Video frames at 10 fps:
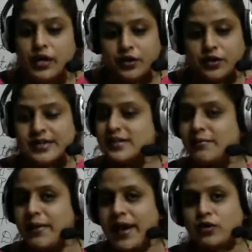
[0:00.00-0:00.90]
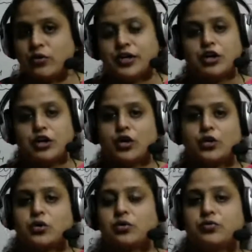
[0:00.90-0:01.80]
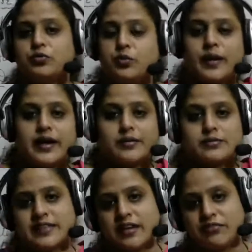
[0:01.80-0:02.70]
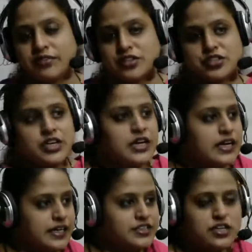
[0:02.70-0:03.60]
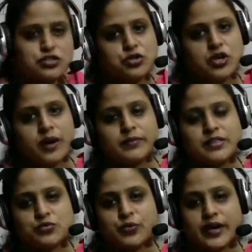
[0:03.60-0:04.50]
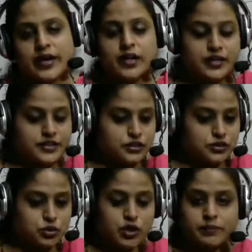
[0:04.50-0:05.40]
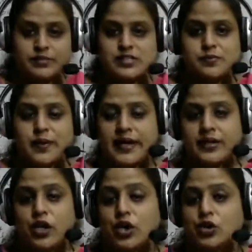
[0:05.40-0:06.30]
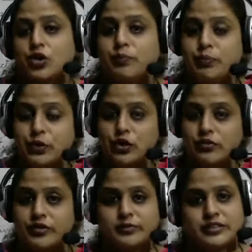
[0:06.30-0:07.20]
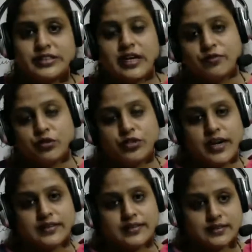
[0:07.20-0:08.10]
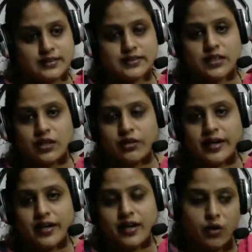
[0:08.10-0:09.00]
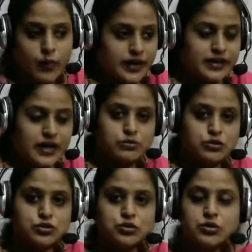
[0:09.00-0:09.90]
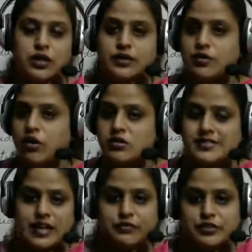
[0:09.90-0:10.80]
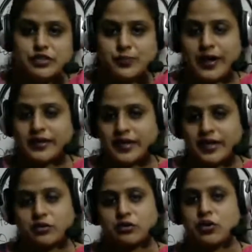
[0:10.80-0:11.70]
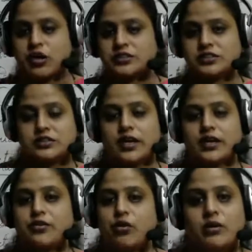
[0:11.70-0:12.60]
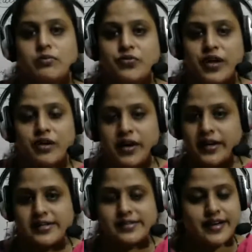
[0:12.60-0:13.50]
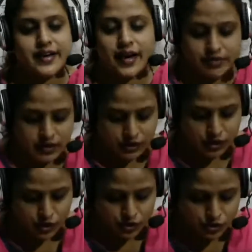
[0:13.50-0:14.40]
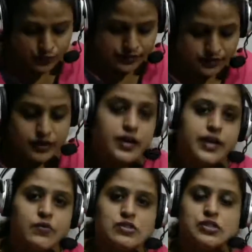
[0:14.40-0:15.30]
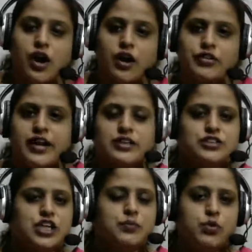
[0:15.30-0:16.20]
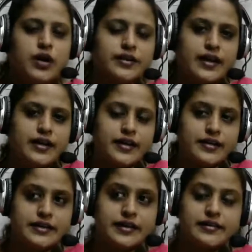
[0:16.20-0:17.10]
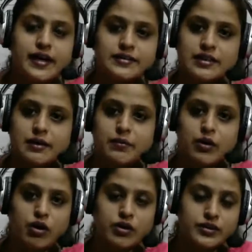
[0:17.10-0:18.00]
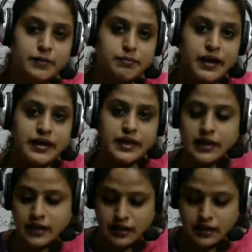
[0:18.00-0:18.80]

He is a man who did not do to make himself rich. He just took up this wager, he just took up this bet to prove himself to the others. Okay, when it comes to your self respect, he could not control himself and he said, I will do it. He was not financially poor that he needed that sum or that money.